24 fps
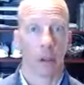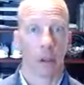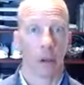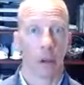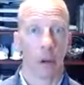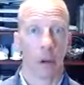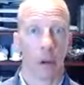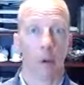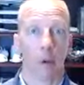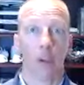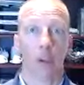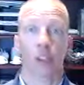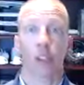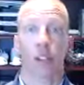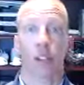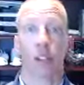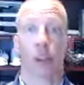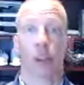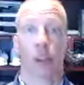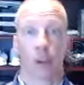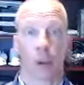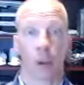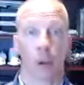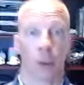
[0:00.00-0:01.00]
I want a
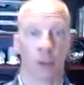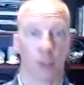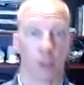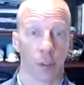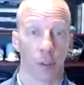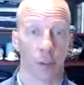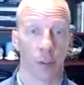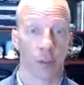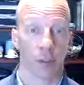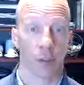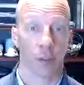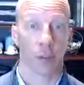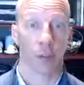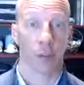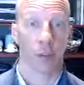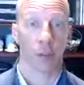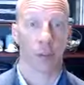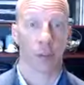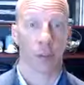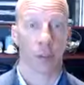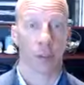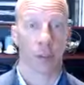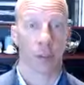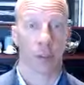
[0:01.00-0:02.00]
sniper rifle,
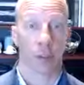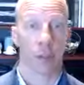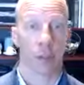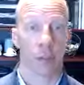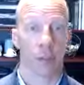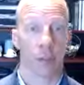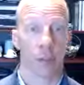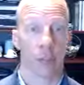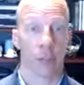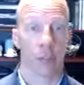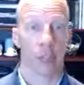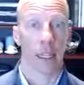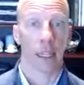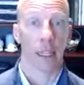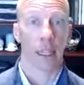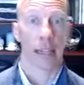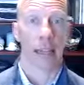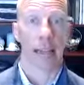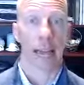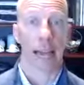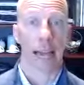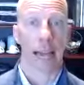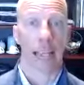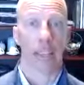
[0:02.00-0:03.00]
right?
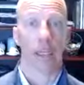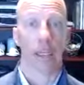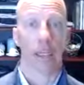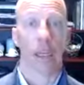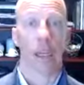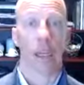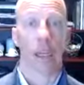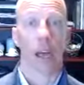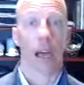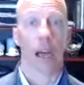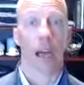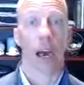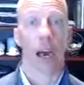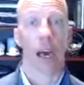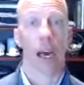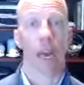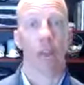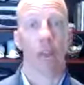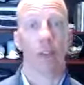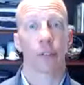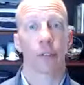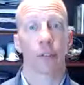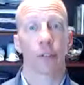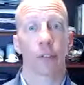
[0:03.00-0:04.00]
That's the
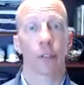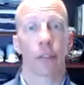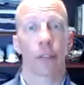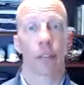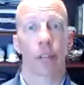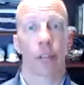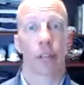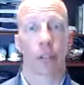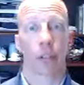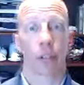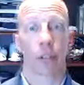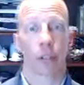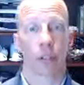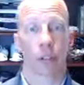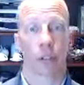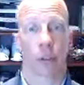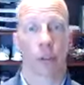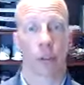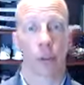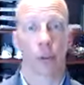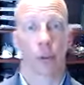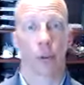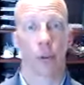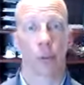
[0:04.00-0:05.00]
kind of communication
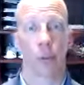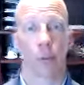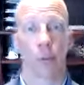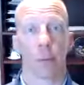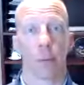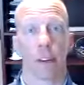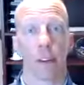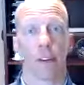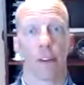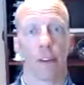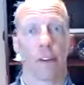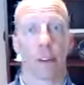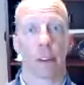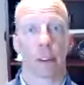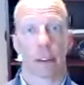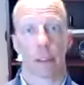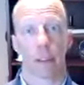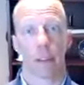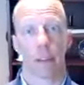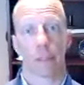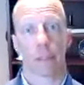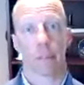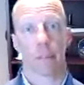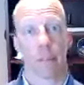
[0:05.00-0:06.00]
that's going to be
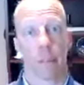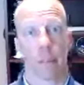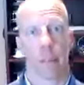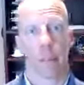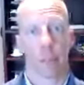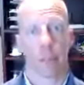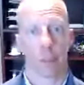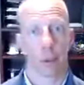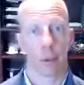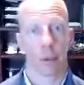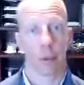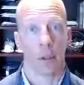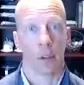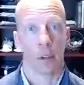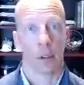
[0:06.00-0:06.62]
effective for people.